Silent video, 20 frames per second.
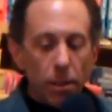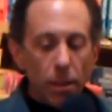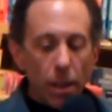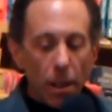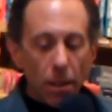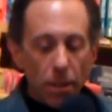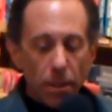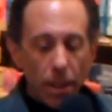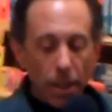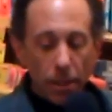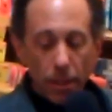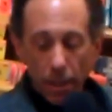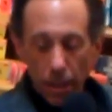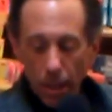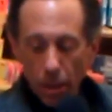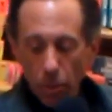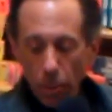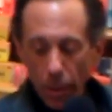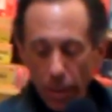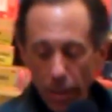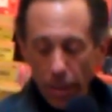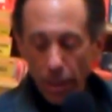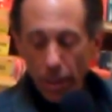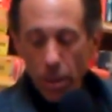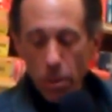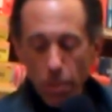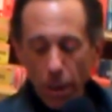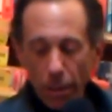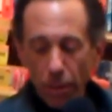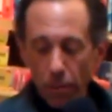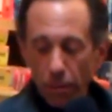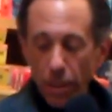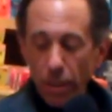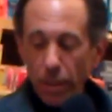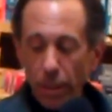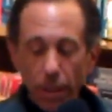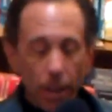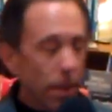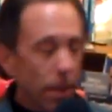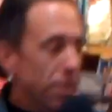Now, the second thing I want to tell you about the
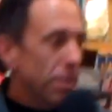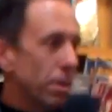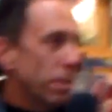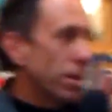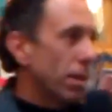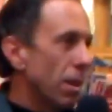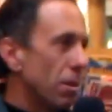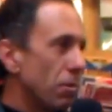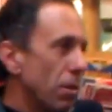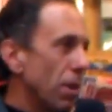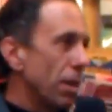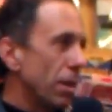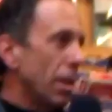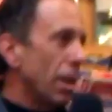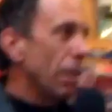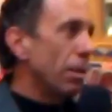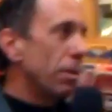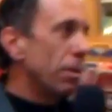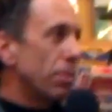risk analysis that I found out